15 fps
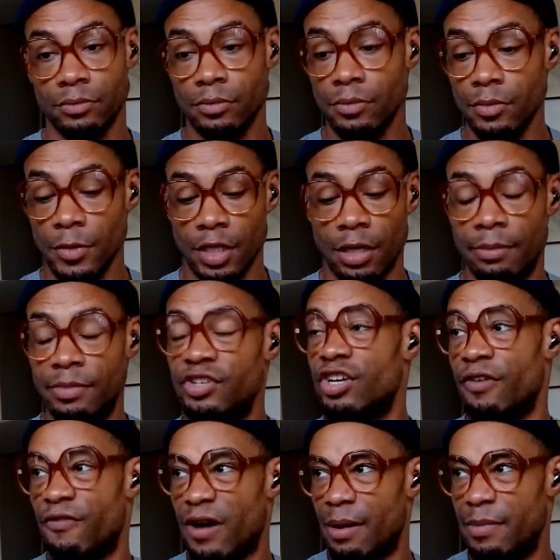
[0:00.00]
Let me shuffle. I'll
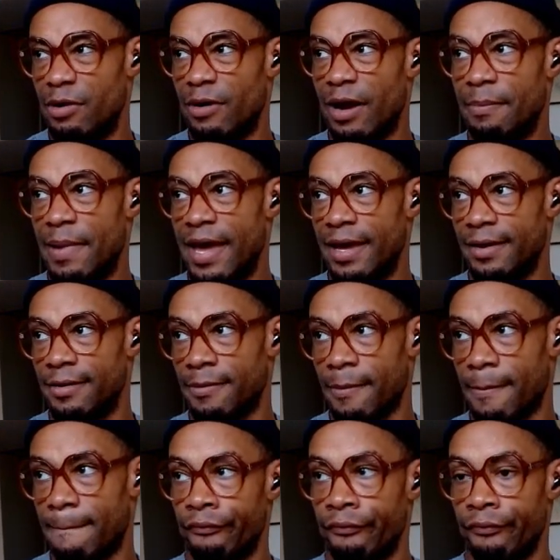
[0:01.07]
be right back.
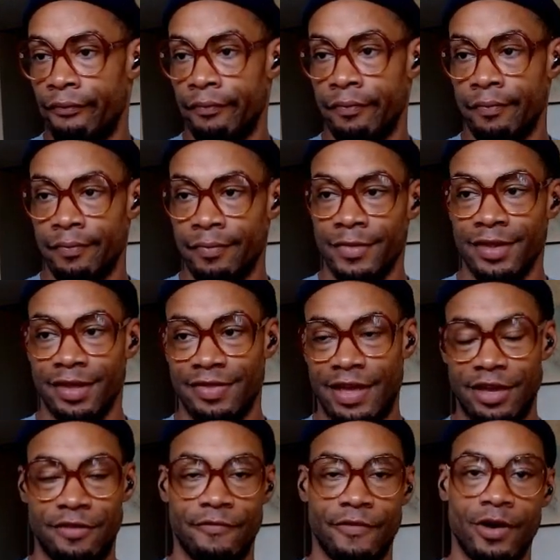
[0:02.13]
Thank you for
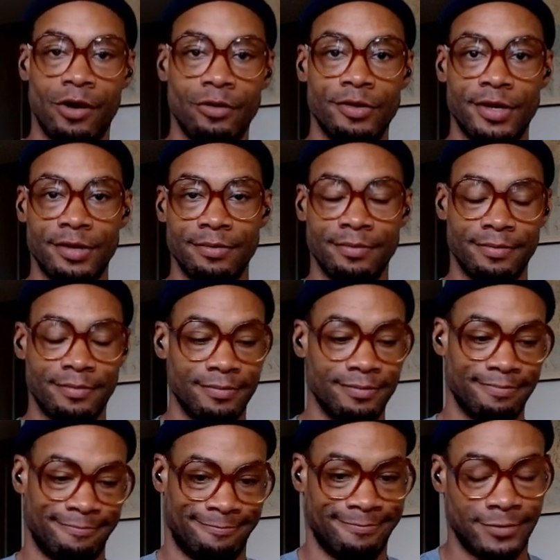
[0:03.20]
holding.
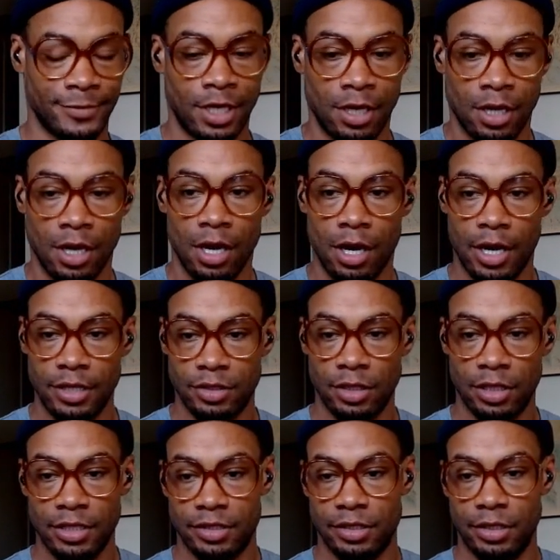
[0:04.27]
All right, so let's
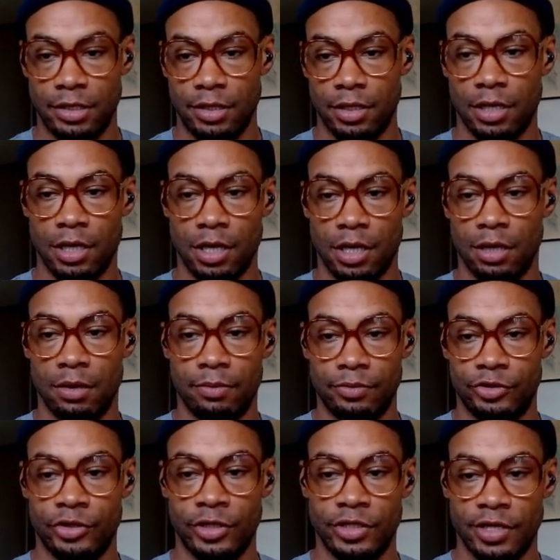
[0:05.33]
see. Um, tricks
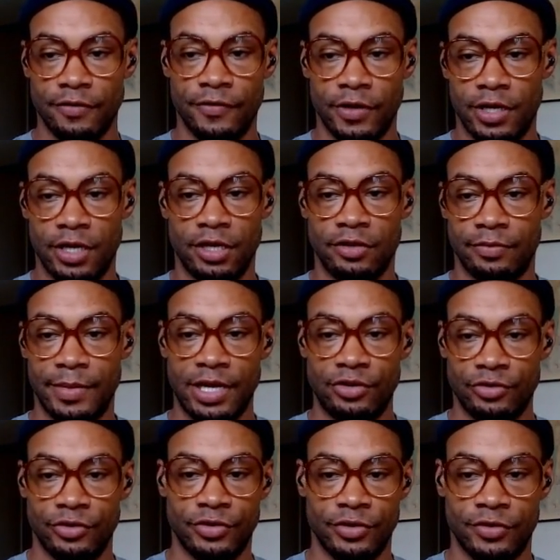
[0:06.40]
are for kids. Matrix is
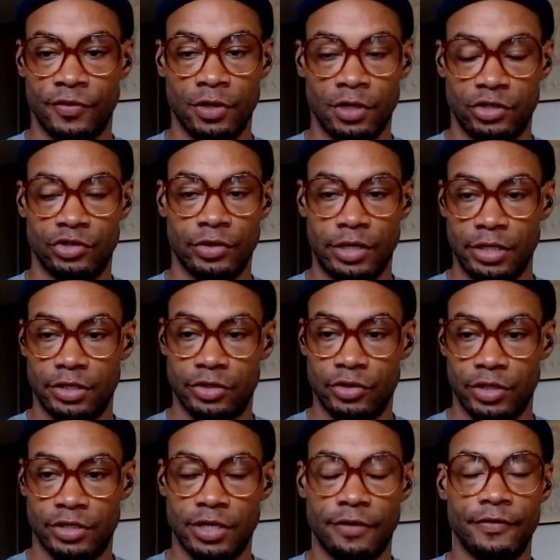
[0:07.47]
full of tricks. Tricks are for
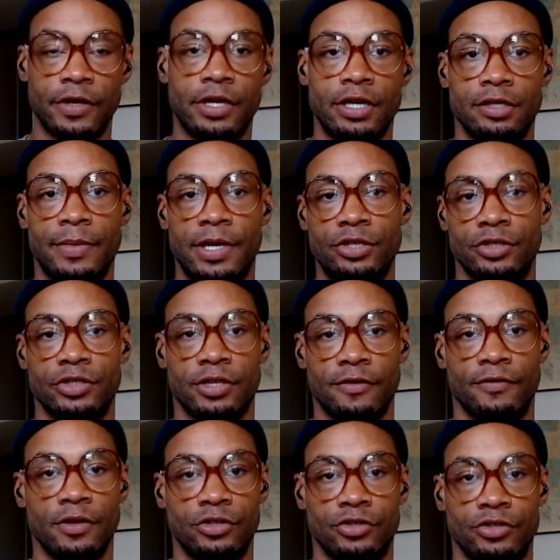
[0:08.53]
kids. Matrix are full of
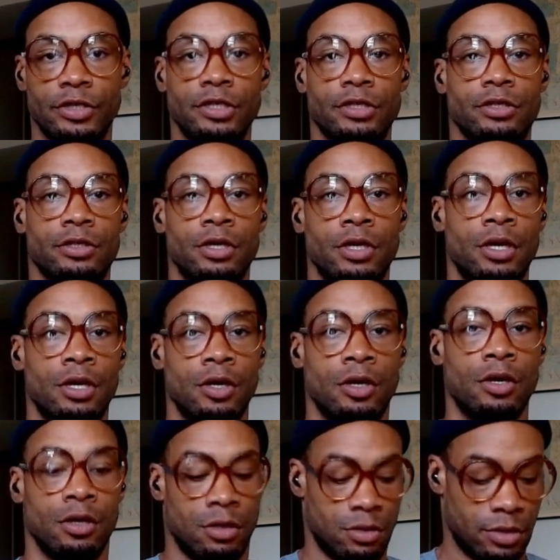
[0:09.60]
tricks.
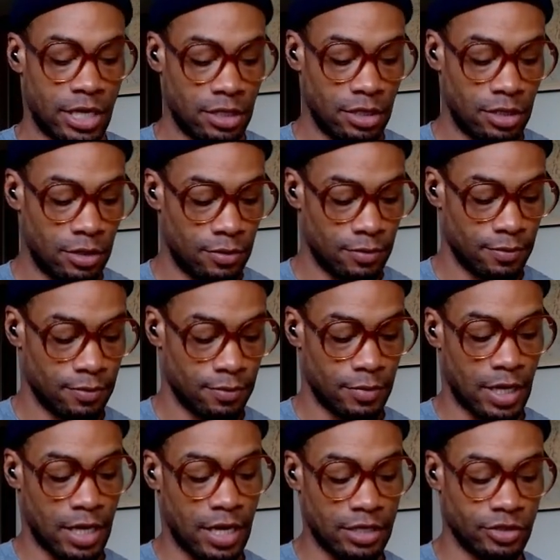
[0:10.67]
Thank you. I got
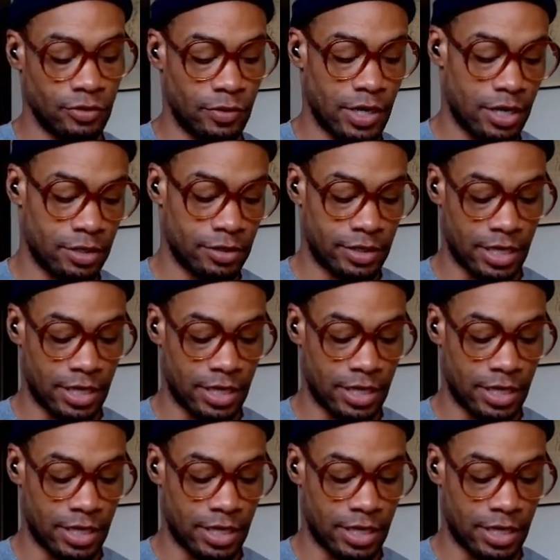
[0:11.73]
two cards out.